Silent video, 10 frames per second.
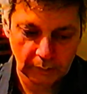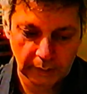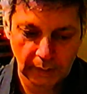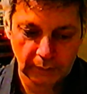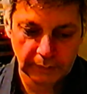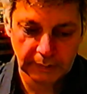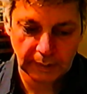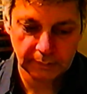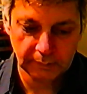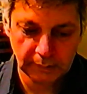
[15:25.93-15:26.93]
The
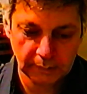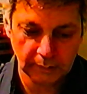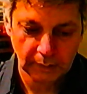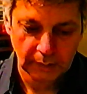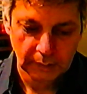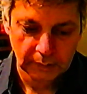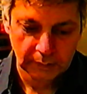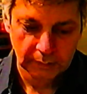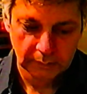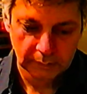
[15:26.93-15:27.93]
119
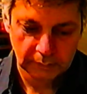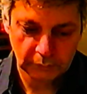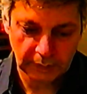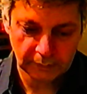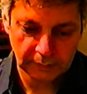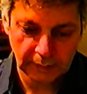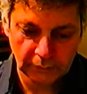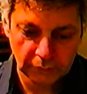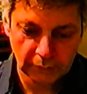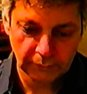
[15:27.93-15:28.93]

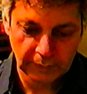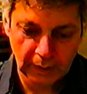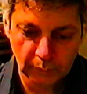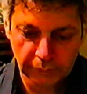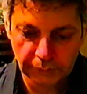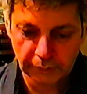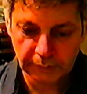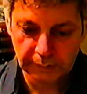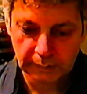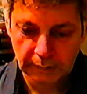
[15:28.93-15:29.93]
translation of
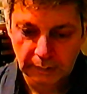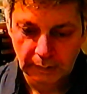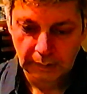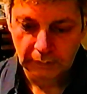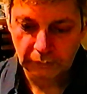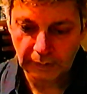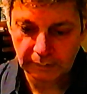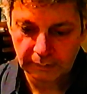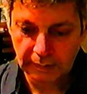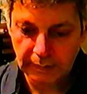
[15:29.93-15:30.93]
languages
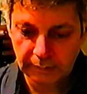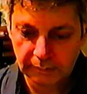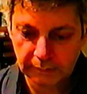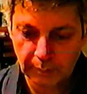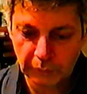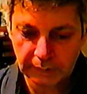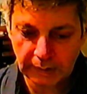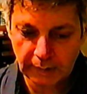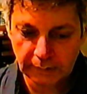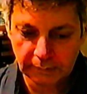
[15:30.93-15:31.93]
translate
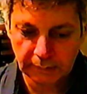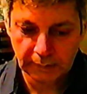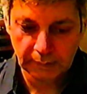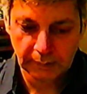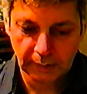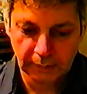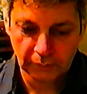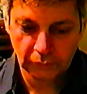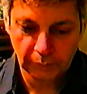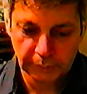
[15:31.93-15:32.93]
simultaneously like
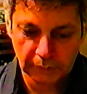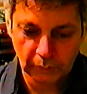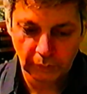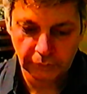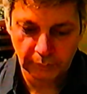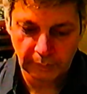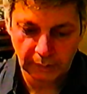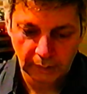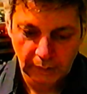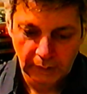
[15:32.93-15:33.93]
interpreter question
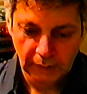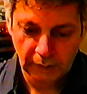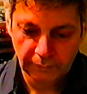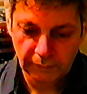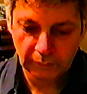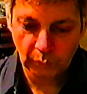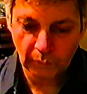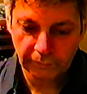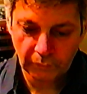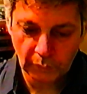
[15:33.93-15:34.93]
mark even
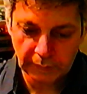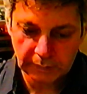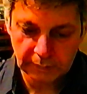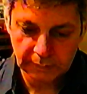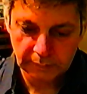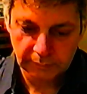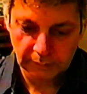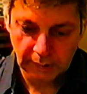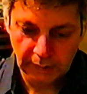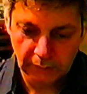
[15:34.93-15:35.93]
voice
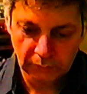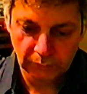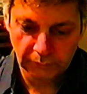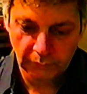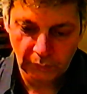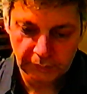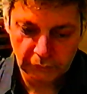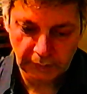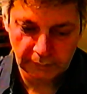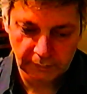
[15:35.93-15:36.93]
into voice
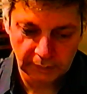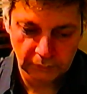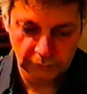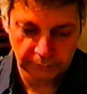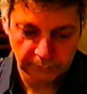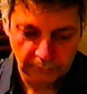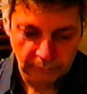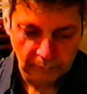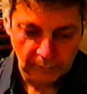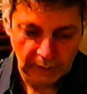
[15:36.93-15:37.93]
translation
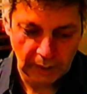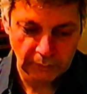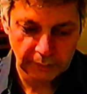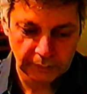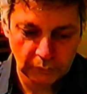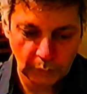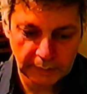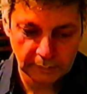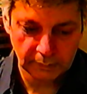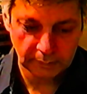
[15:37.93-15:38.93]

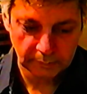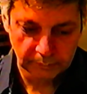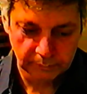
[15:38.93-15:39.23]
120